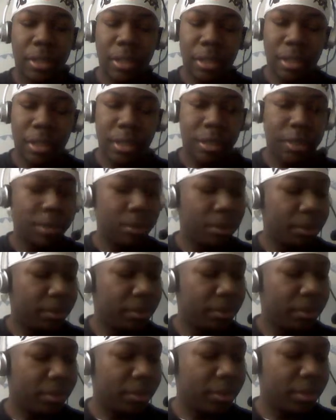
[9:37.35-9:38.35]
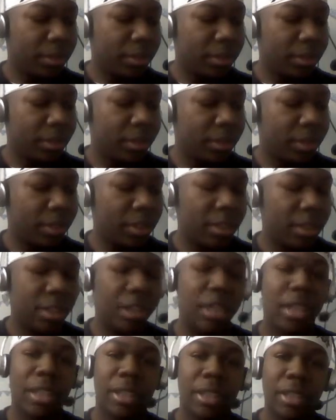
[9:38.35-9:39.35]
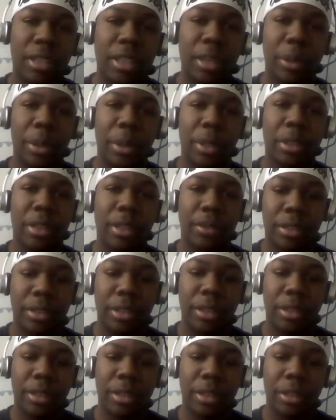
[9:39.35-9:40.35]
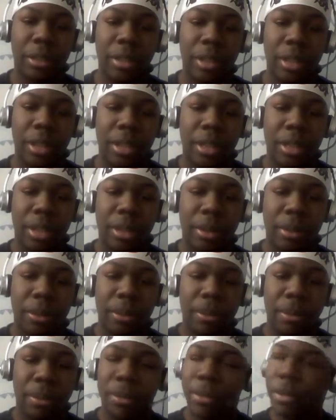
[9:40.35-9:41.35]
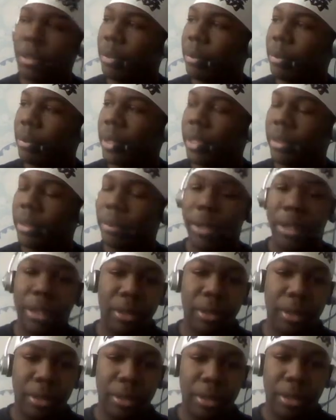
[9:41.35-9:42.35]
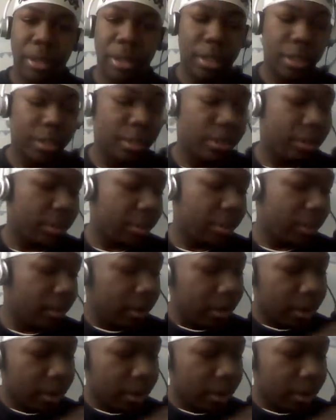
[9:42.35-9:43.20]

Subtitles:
yeah, I think that about covers it. Make your own cards.